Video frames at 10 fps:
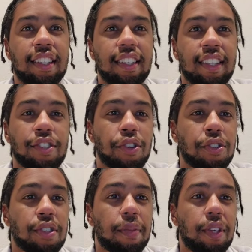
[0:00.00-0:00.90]
That's also
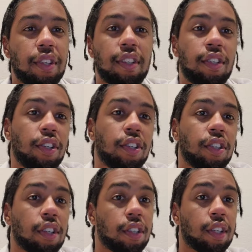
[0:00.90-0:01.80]
something
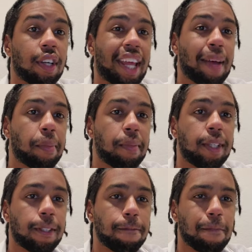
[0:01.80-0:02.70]
you're going to
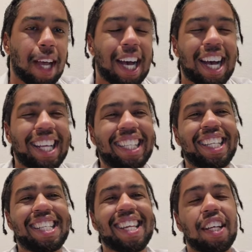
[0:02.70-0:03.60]
implement.
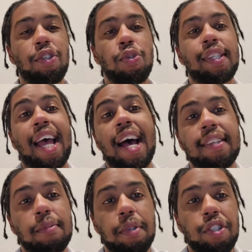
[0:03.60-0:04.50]
It's not used
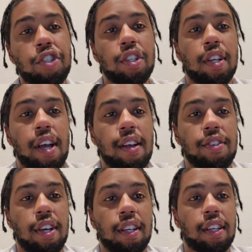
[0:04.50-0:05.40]
as much as
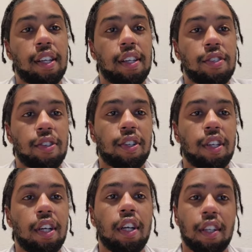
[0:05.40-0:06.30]
on-click listener.
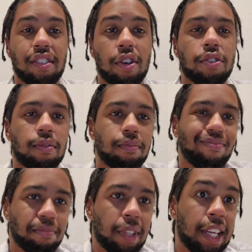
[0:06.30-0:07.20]

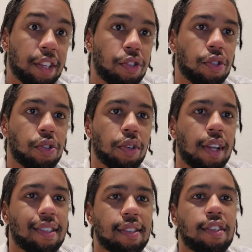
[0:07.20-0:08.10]
It is used, though.
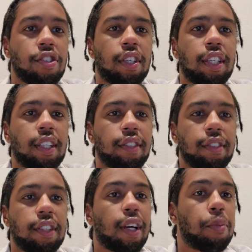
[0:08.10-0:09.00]
It's essentially the
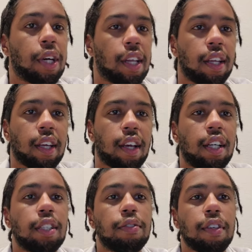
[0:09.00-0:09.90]
double click
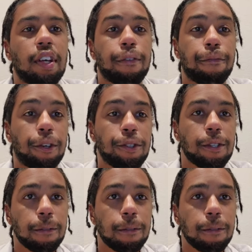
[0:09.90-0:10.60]
of phones.